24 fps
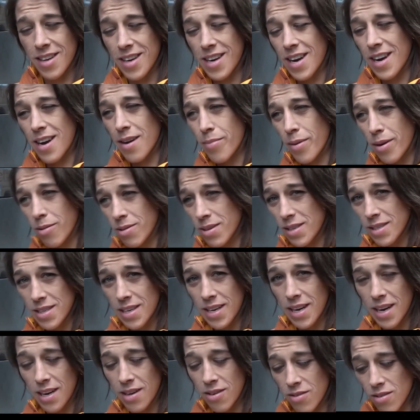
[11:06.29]
don't care about this
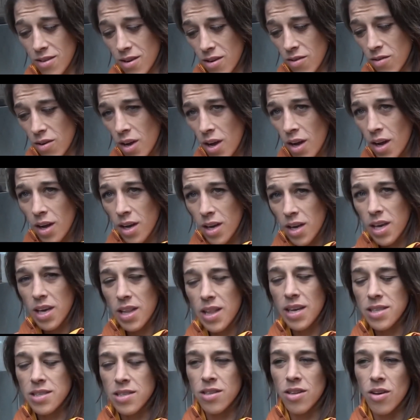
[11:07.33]
guy. What, you know? what, what, he
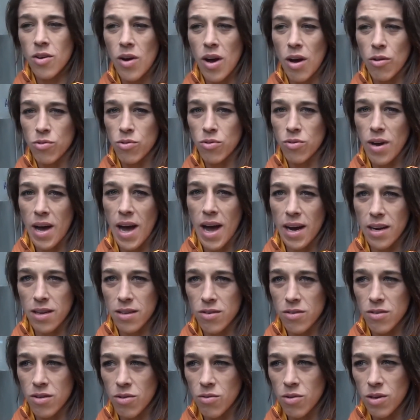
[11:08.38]
doesn't know how to act,
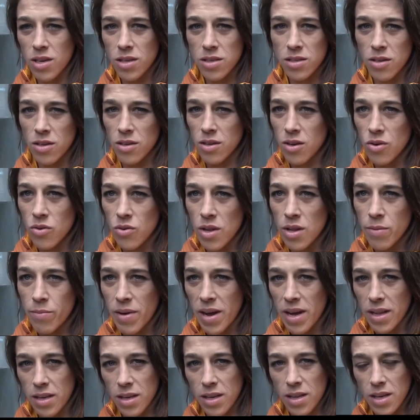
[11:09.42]
you know. He's not a real
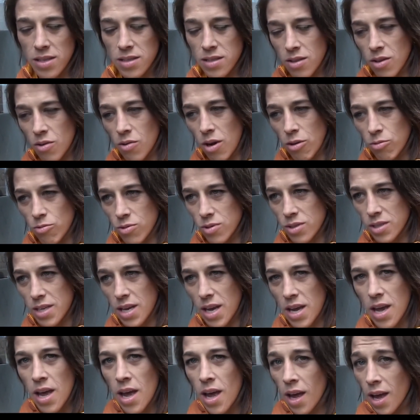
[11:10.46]
man. He doesn't know how to
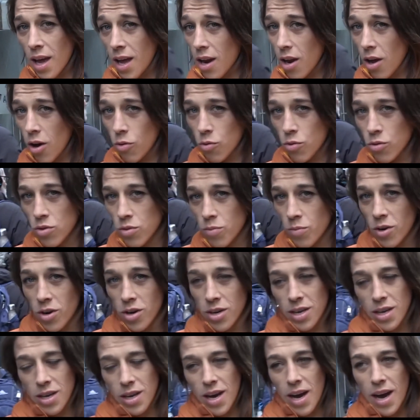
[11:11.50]
say hello, good
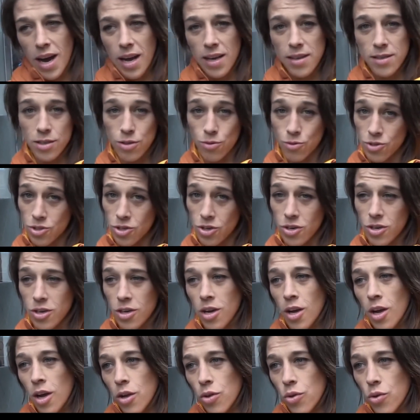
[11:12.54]
morning, hi, so sorry
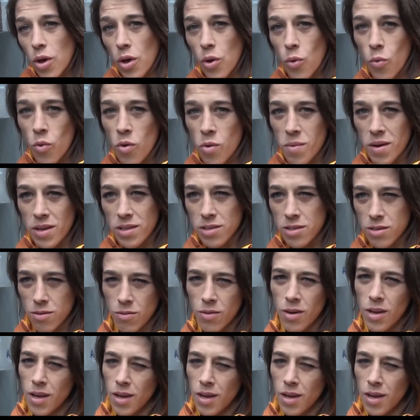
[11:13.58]
to a woman. So.